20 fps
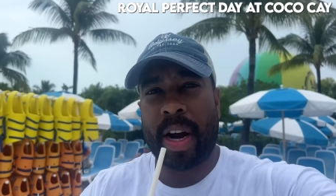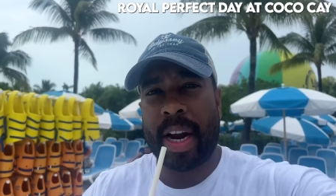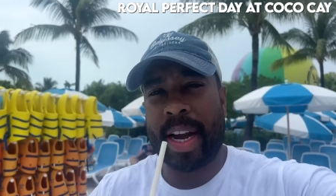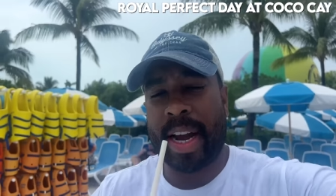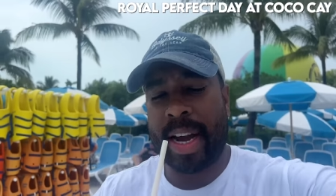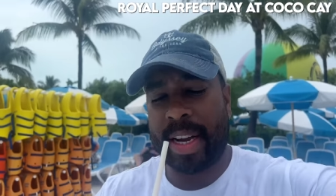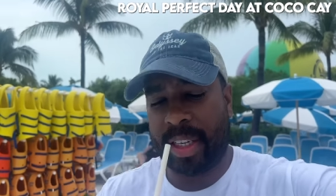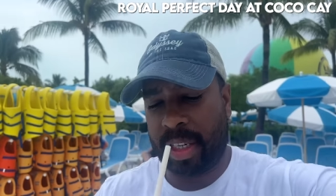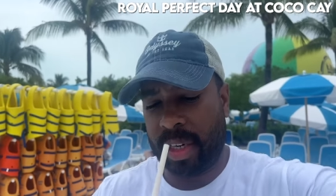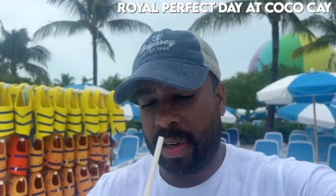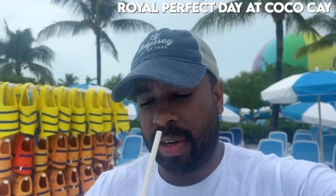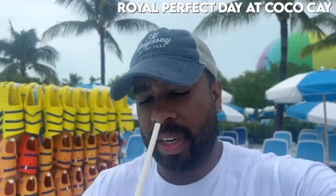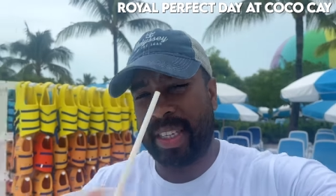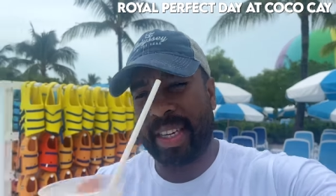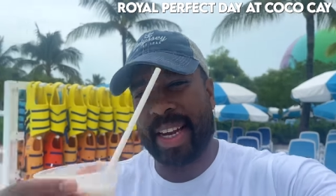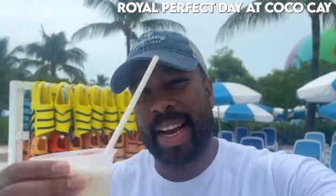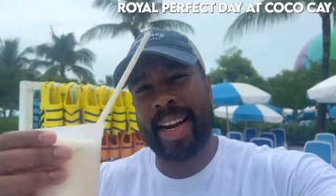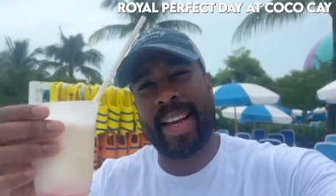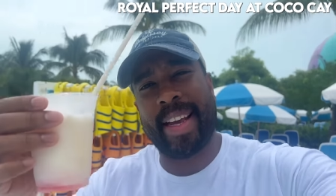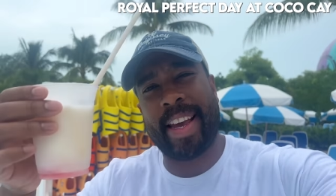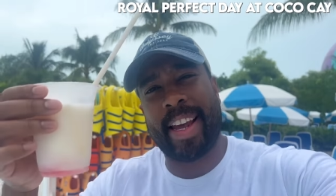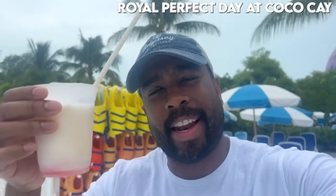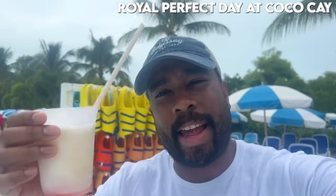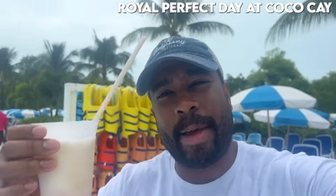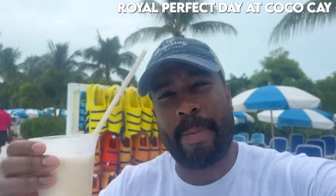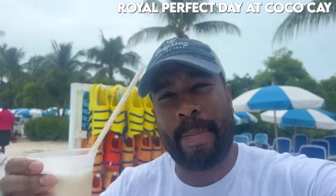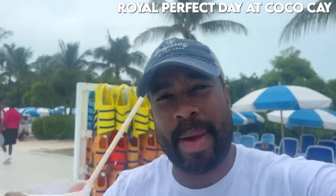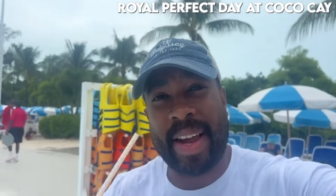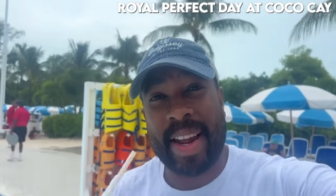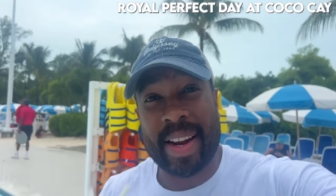right, guys, so I decided to get
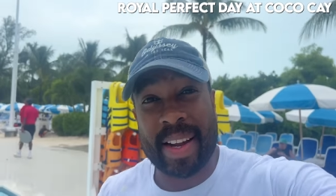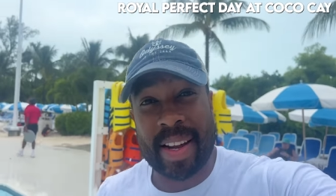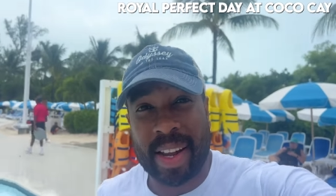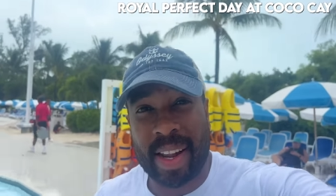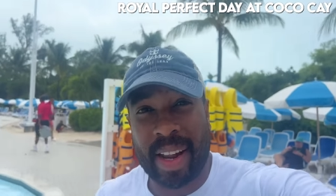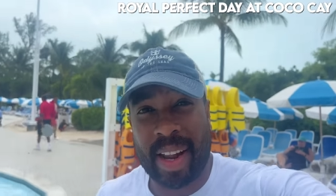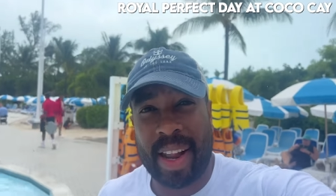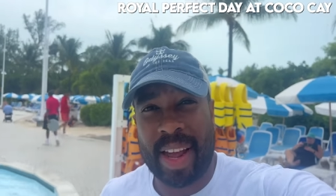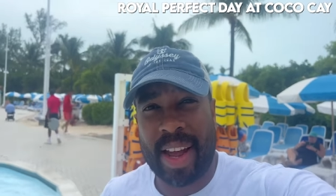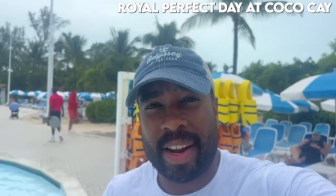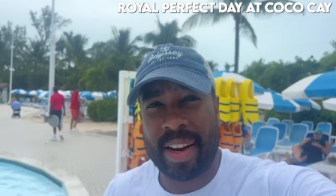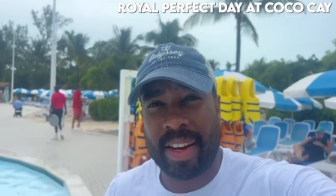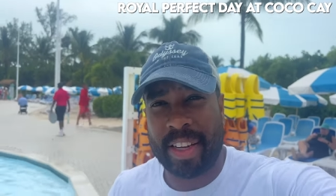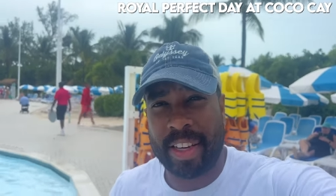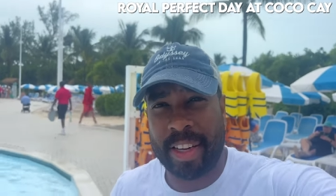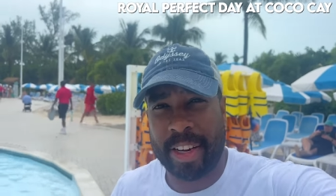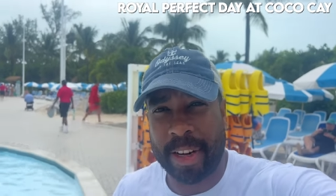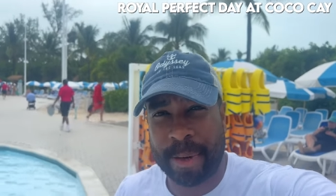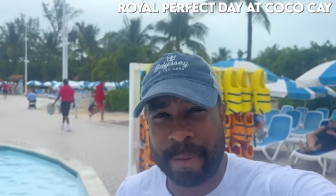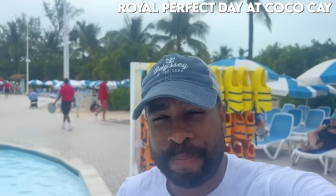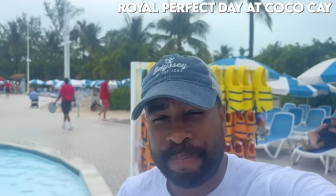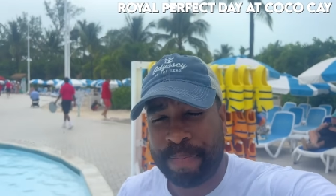a pina colada here,